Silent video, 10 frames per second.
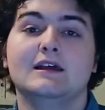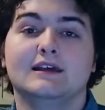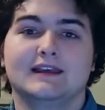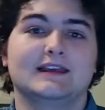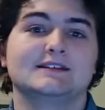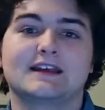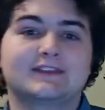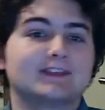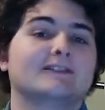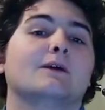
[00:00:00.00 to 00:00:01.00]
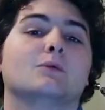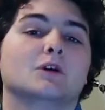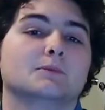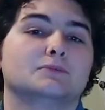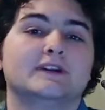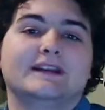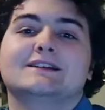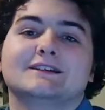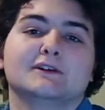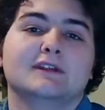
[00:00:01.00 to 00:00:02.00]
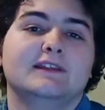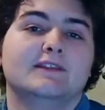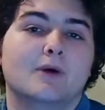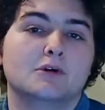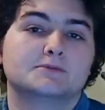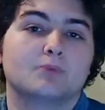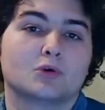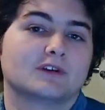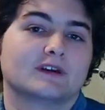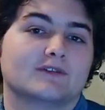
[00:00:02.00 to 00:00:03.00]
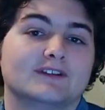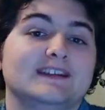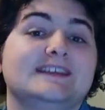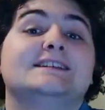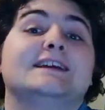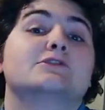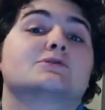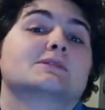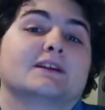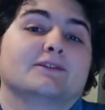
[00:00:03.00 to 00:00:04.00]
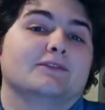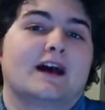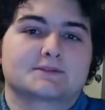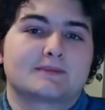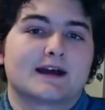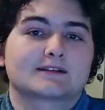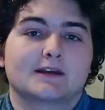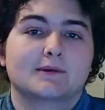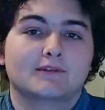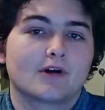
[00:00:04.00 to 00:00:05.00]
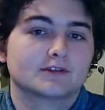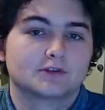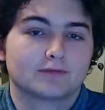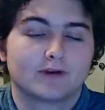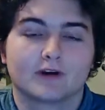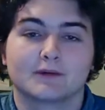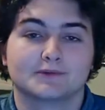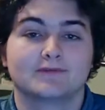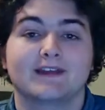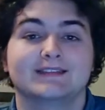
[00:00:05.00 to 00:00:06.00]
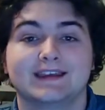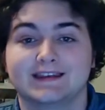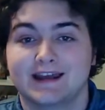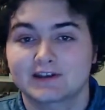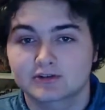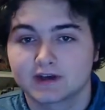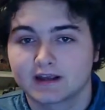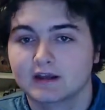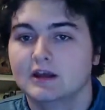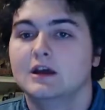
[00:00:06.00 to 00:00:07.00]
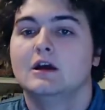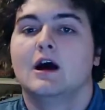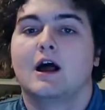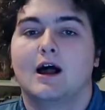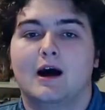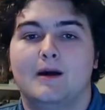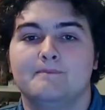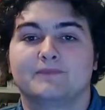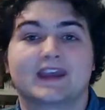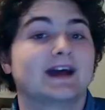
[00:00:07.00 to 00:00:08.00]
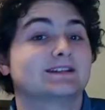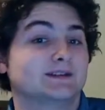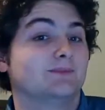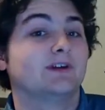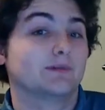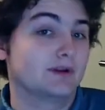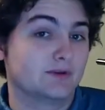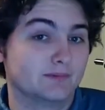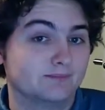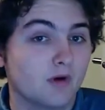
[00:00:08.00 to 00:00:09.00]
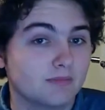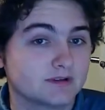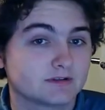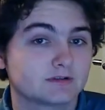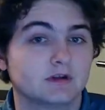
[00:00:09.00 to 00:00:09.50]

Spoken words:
is I think they were pretty clearly the most boring, the least interesting flashbacks that we've gotten so far. It was Venli and Eshene. They had some very good moments,